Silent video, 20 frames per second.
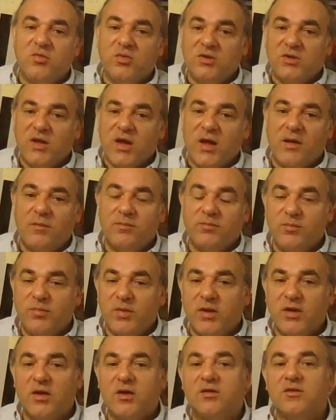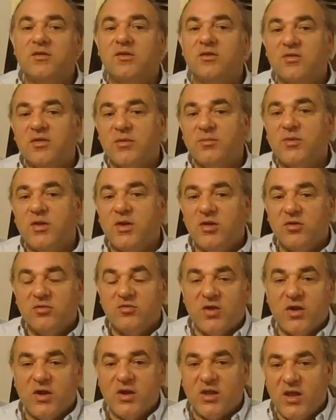adapt because there's something else
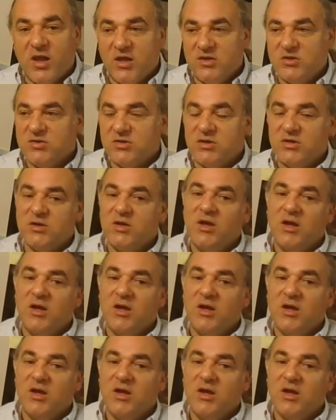trying to catch it,